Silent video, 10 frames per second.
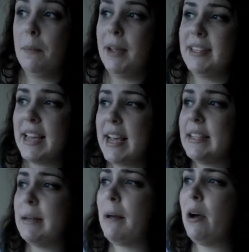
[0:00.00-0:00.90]
It
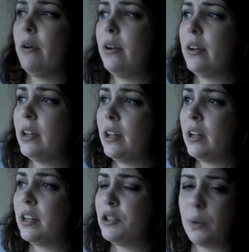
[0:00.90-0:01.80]
takes about
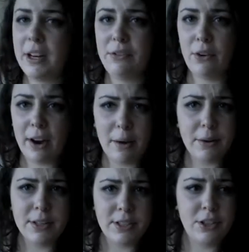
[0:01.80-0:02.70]
24
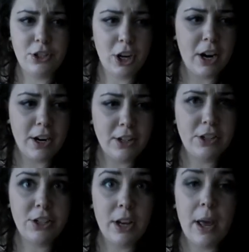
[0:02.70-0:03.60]
hours to
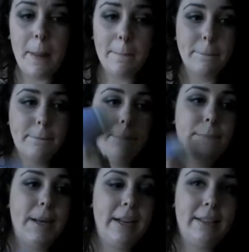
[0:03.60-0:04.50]
charge,
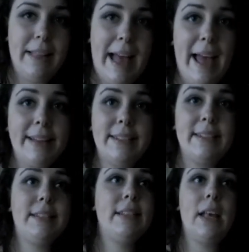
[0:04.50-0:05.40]
but it
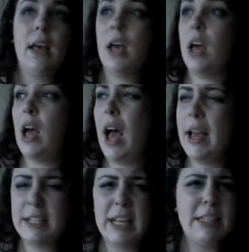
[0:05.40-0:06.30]
lasts.
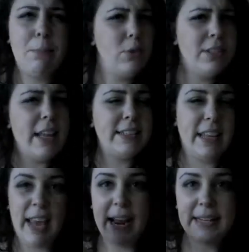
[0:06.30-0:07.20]
It's supposed to last like
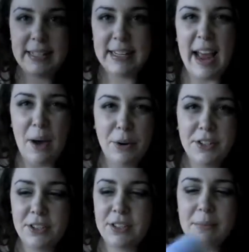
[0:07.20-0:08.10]
18 hours
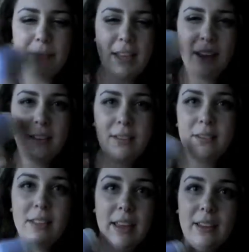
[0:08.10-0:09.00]
or something,
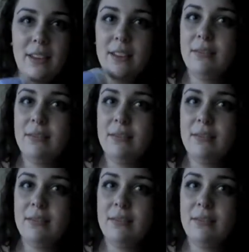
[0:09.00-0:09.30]
like